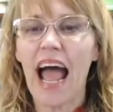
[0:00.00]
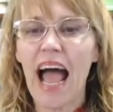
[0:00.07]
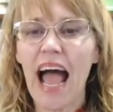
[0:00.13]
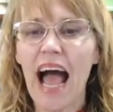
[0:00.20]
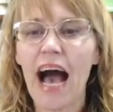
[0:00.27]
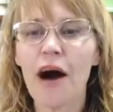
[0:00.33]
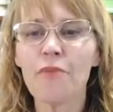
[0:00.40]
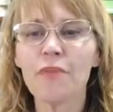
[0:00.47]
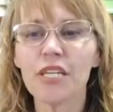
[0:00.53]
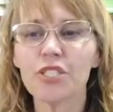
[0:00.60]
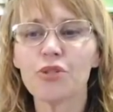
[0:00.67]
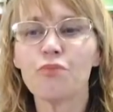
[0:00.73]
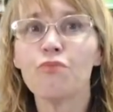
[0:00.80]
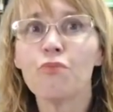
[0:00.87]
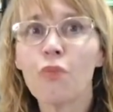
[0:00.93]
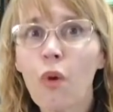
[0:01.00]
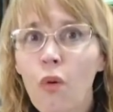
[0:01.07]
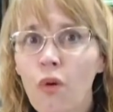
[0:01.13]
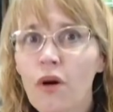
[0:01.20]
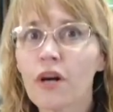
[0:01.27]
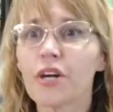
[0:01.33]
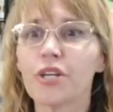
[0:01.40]
how much
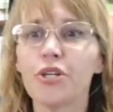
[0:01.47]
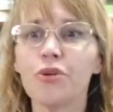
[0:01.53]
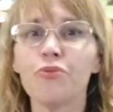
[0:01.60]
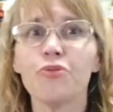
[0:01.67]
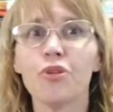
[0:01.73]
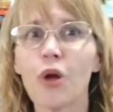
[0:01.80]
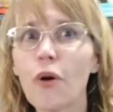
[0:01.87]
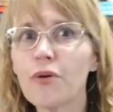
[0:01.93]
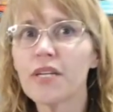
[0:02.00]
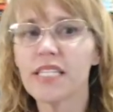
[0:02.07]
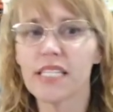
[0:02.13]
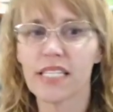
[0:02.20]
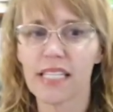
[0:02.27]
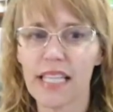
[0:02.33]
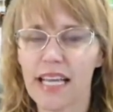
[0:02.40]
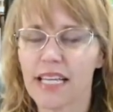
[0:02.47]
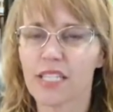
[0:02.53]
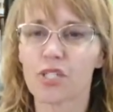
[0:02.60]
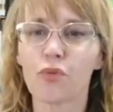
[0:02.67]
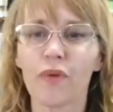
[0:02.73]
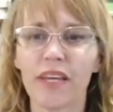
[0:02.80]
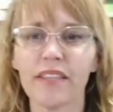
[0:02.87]
more you notice
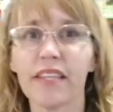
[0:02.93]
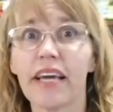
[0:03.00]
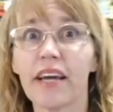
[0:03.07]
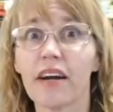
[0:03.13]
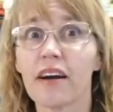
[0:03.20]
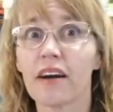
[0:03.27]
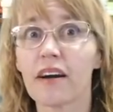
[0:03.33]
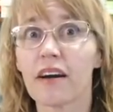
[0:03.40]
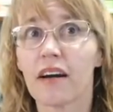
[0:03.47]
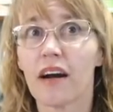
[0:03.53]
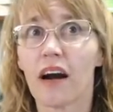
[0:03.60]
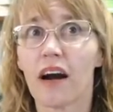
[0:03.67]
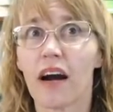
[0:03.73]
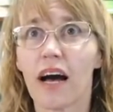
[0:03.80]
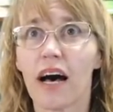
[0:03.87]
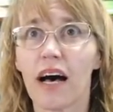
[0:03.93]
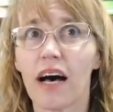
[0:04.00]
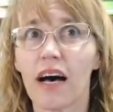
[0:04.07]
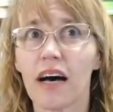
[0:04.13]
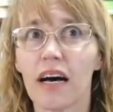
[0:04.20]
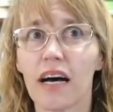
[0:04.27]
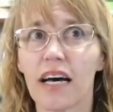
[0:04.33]
things when they're
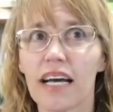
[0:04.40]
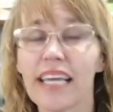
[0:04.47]
uh,